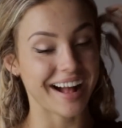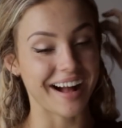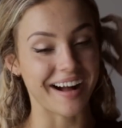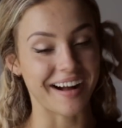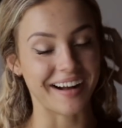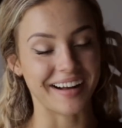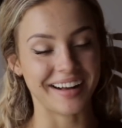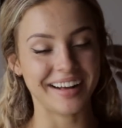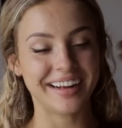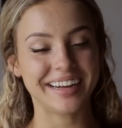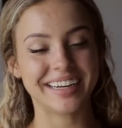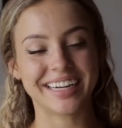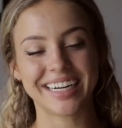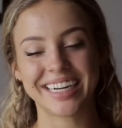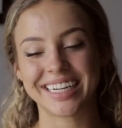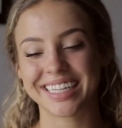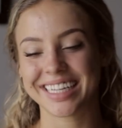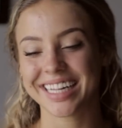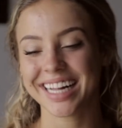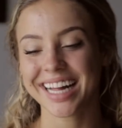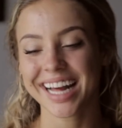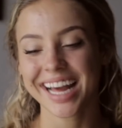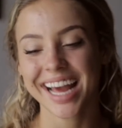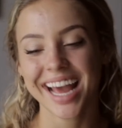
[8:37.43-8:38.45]

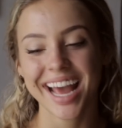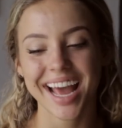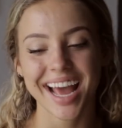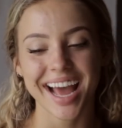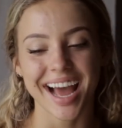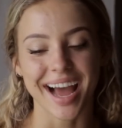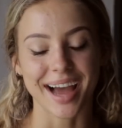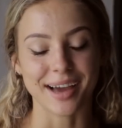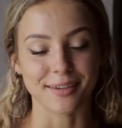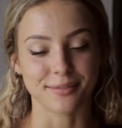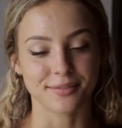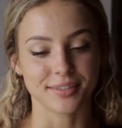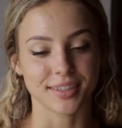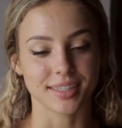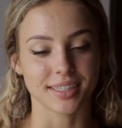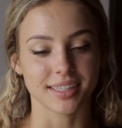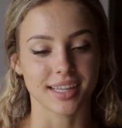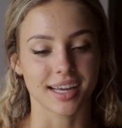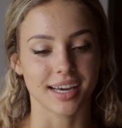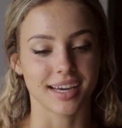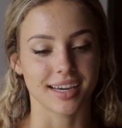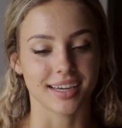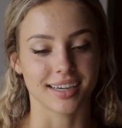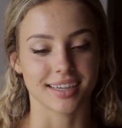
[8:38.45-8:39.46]
I feel
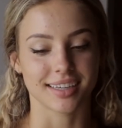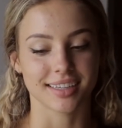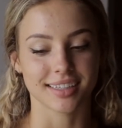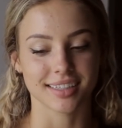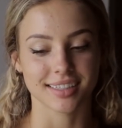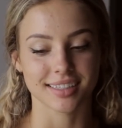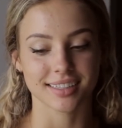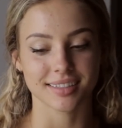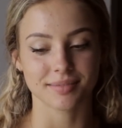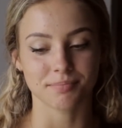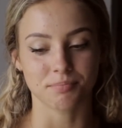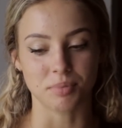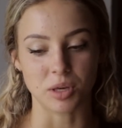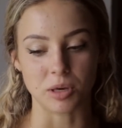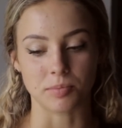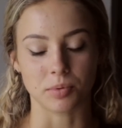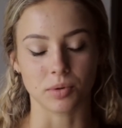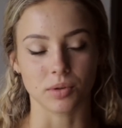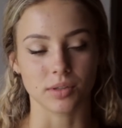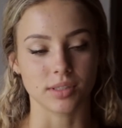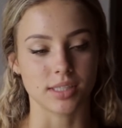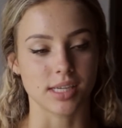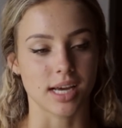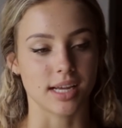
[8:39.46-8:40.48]
like
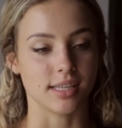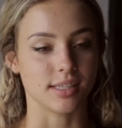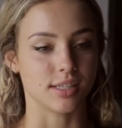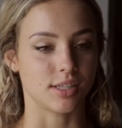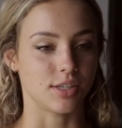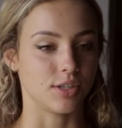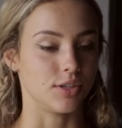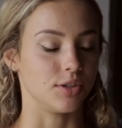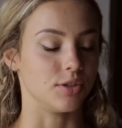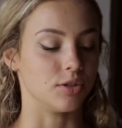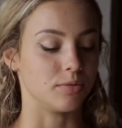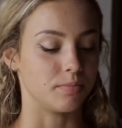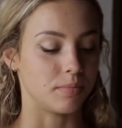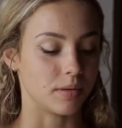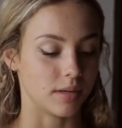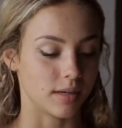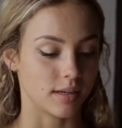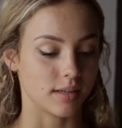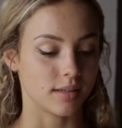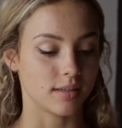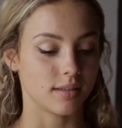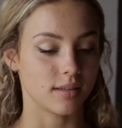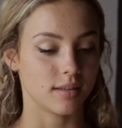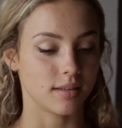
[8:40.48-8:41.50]
people tend to
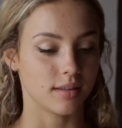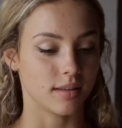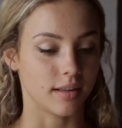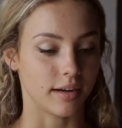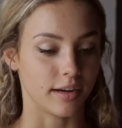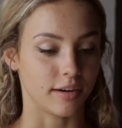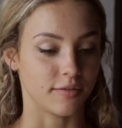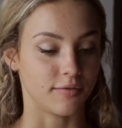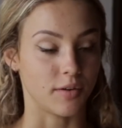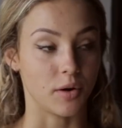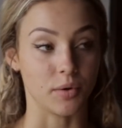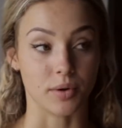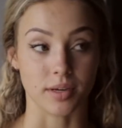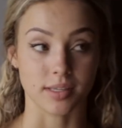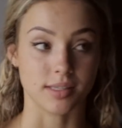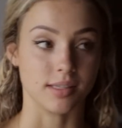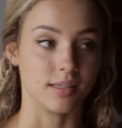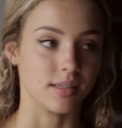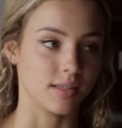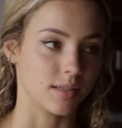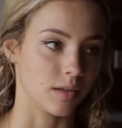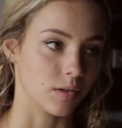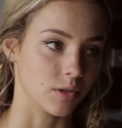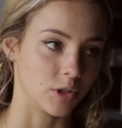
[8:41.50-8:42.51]
put their focus
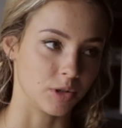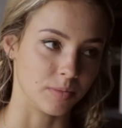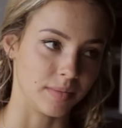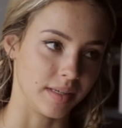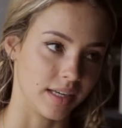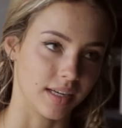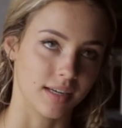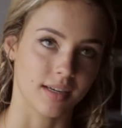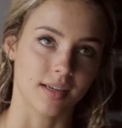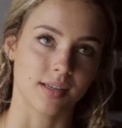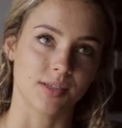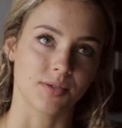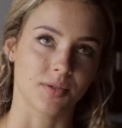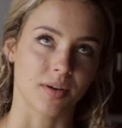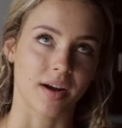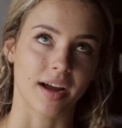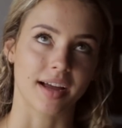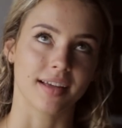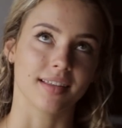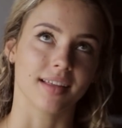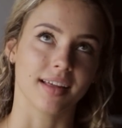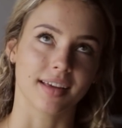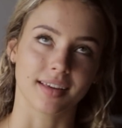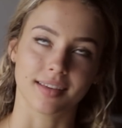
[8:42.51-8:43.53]
into social media because,
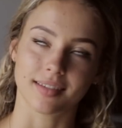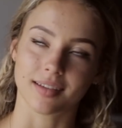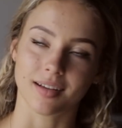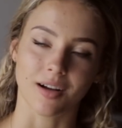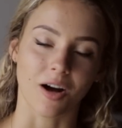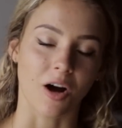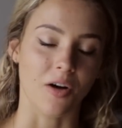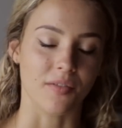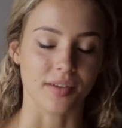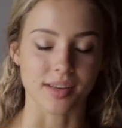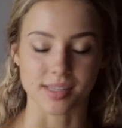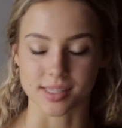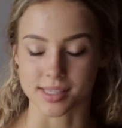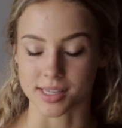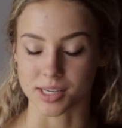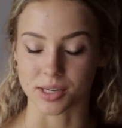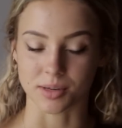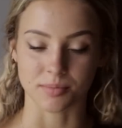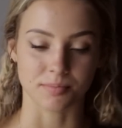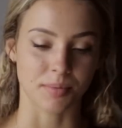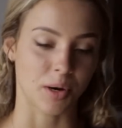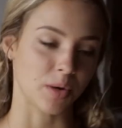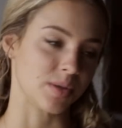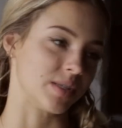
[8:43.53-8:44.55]
right, like
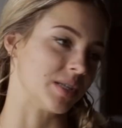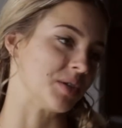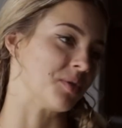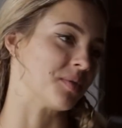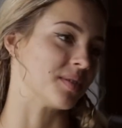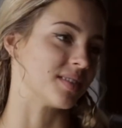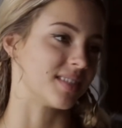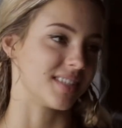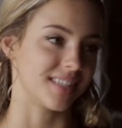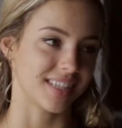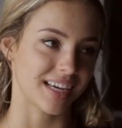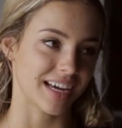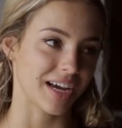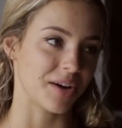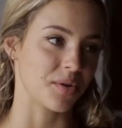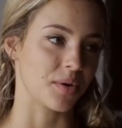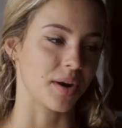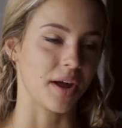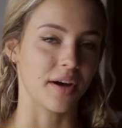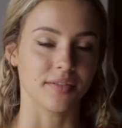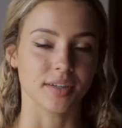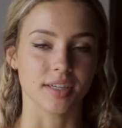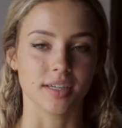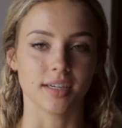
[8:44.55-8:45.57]
obviously posting once a day,
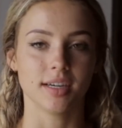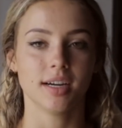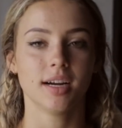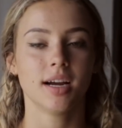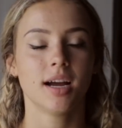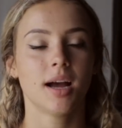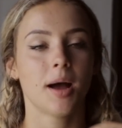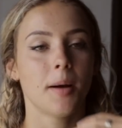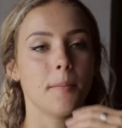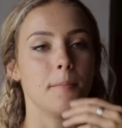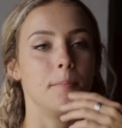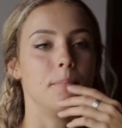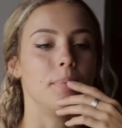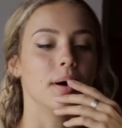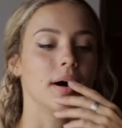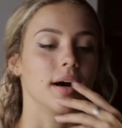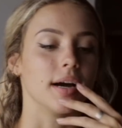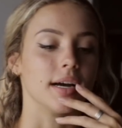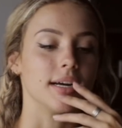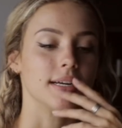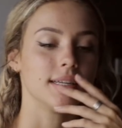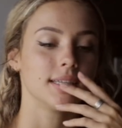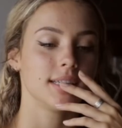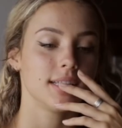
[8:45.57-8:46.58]
whatever,
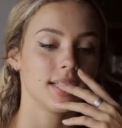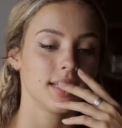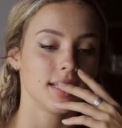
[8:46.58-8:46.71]
but